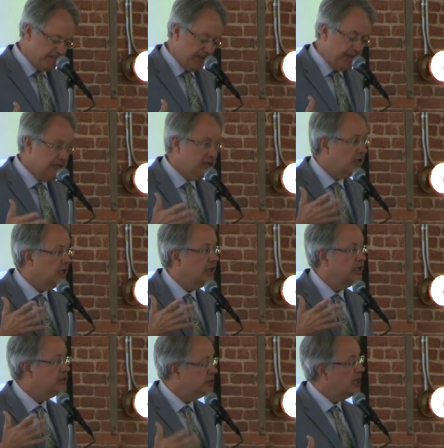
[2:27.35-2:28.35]

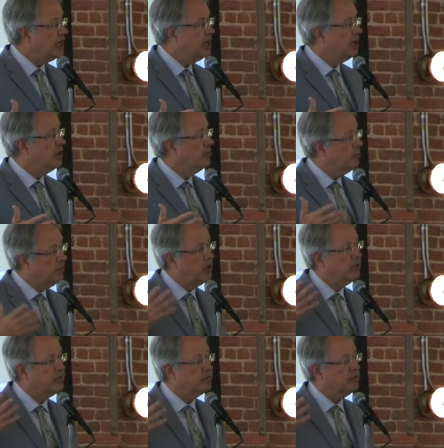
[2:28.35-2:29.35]
He shared
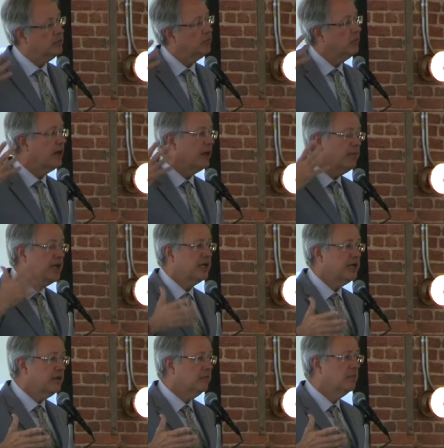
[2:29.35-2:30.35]
both when I met
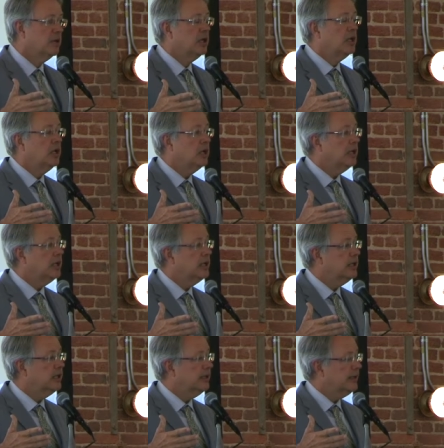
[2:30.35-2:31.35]
him
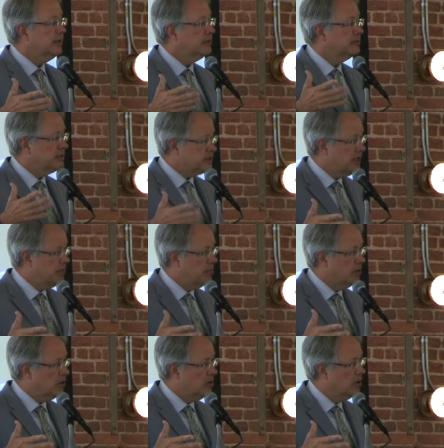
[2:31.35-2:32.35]
in
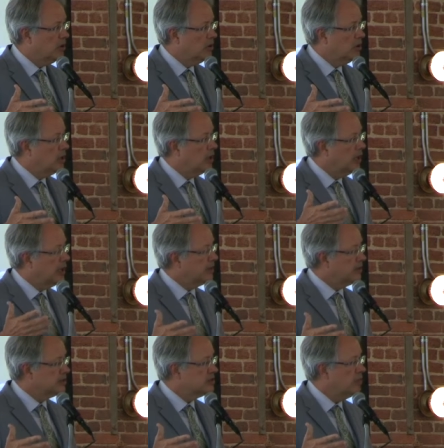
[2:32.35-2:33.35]
December
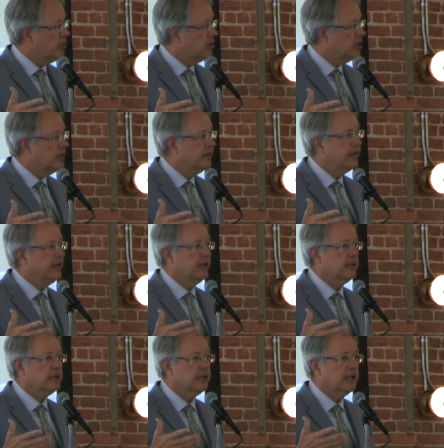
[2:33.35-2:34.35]
and this morning that
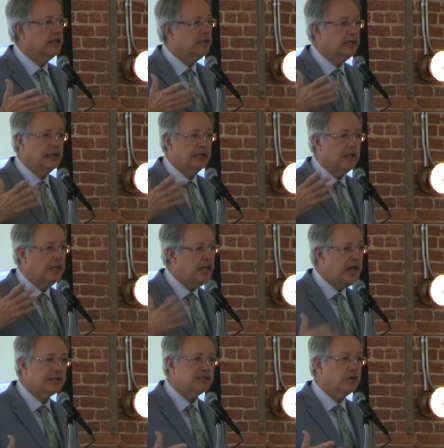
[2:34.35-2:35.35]

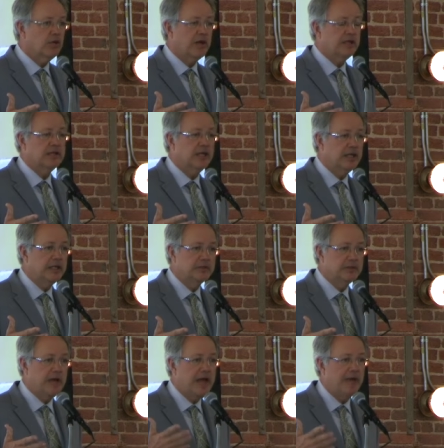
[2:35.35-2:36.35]
lots of great
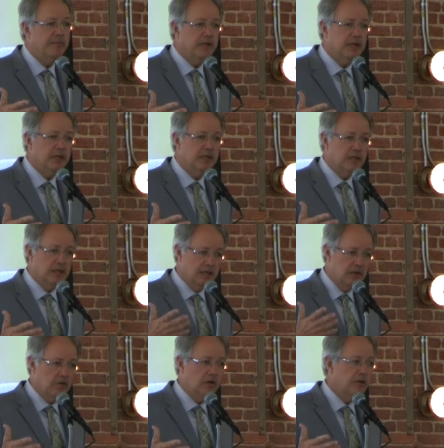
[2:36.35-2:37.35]
things are happening
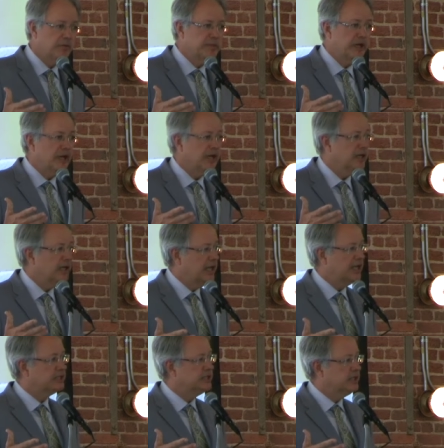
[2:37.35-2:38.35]
in your hometown in
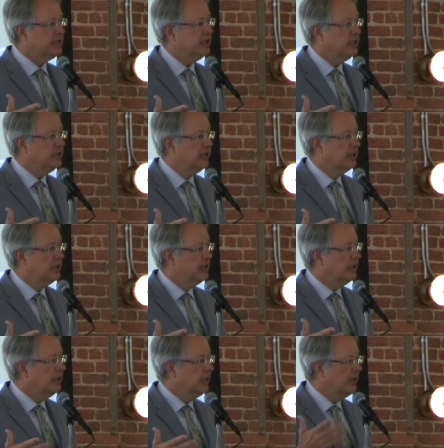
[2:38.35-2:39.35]
Lexington,
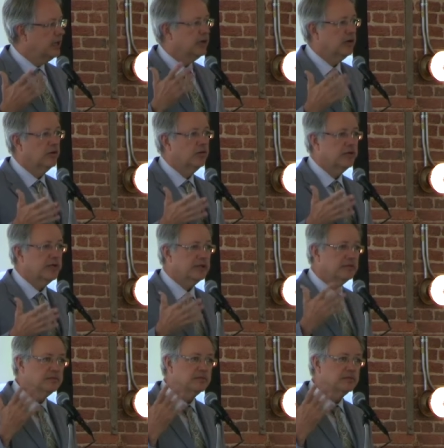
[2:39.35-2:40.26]
and I know that